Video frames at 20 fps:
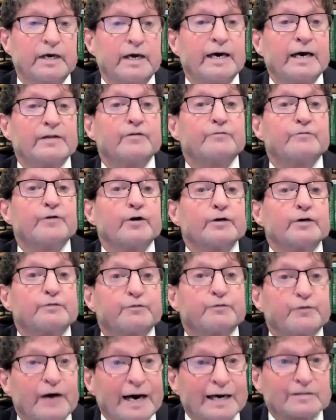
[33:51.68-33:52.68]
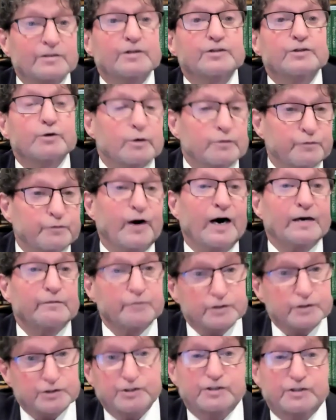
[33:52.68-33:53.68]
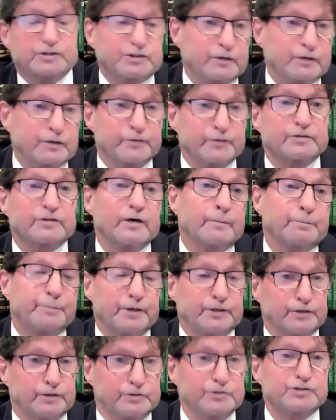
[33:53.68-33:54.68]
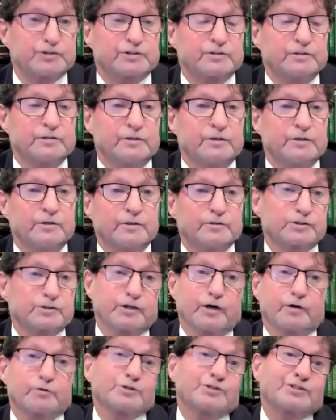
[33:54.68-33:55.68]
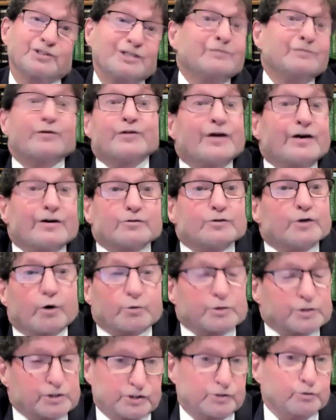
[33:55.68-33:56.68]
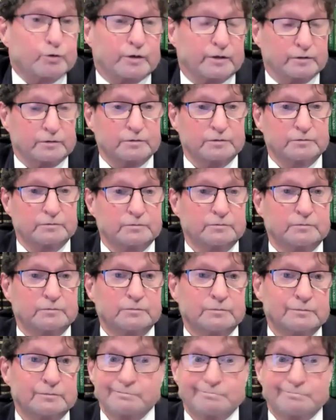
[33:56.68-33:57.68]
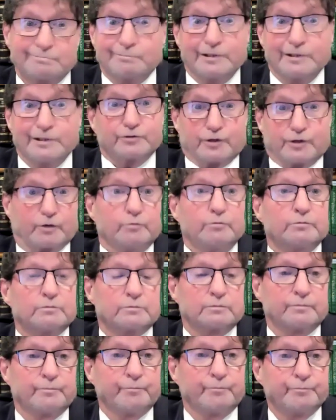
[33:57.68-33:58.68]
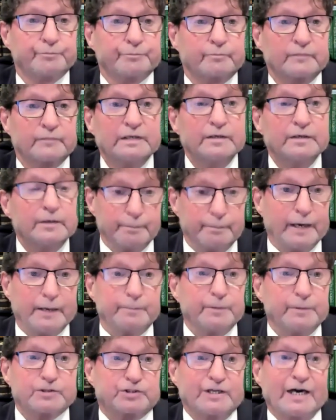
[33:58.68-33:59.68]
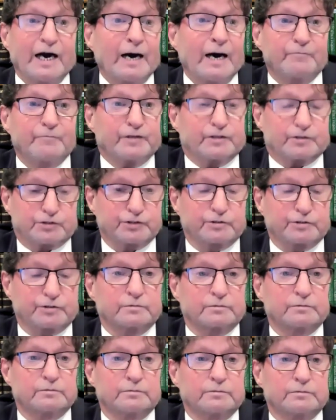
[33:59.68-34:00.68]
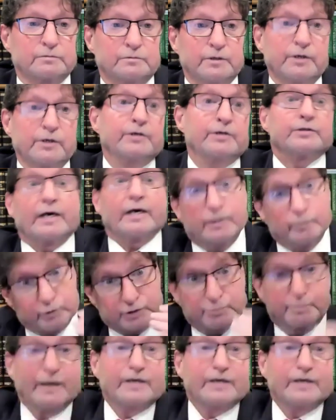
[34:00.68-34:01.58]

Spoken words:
And the very fact that there are 5 or 6 different opinions shows even there no one's sure. We don't know. Maybe it's the obvious, that he was